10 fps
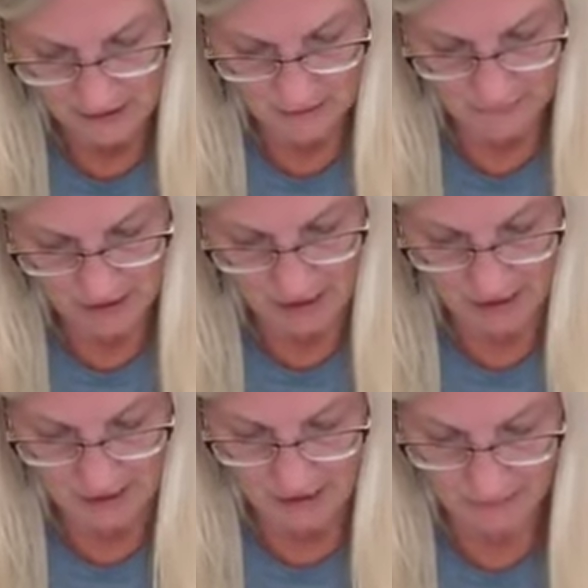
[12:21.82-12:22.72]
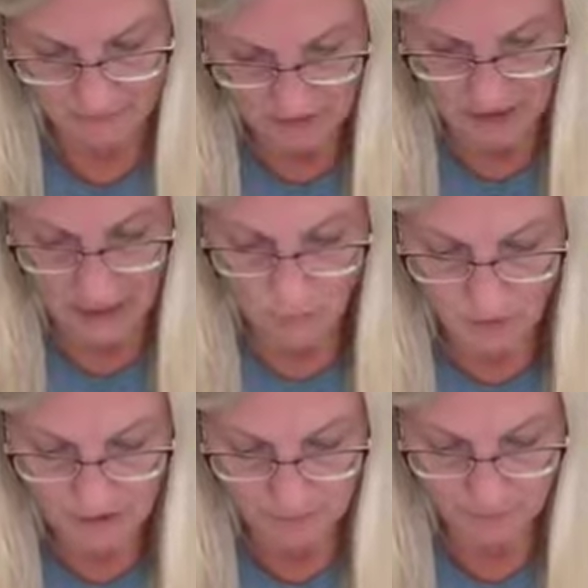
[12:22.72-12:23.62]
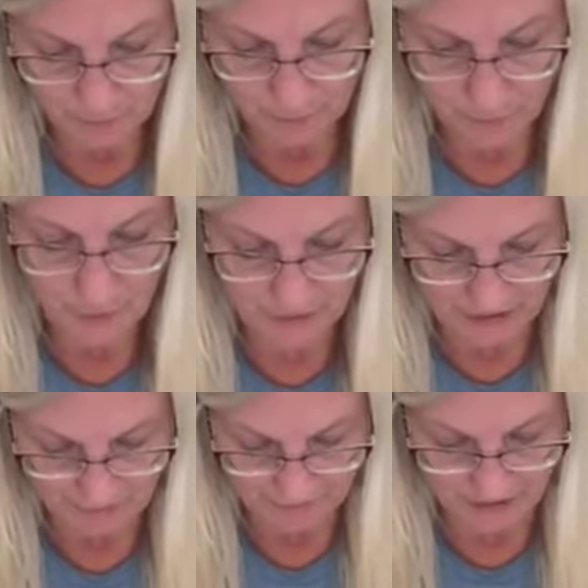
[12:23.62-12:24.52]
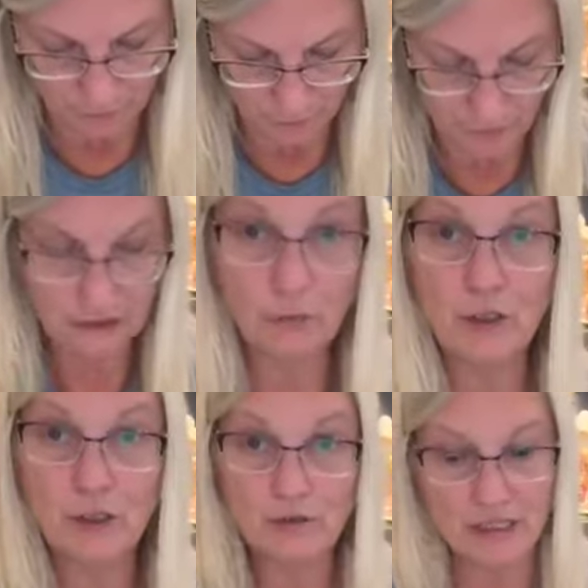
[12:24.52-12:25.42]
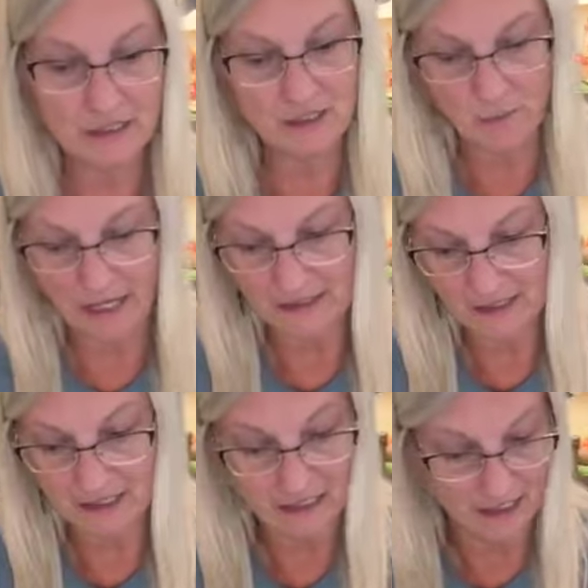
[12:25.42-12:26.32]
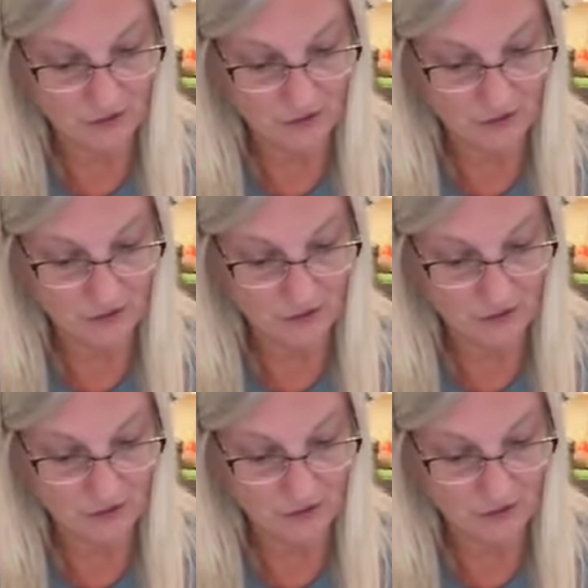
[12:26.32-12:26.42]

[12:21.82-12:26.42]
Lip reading: I want them primitive. I really, when you see this basket,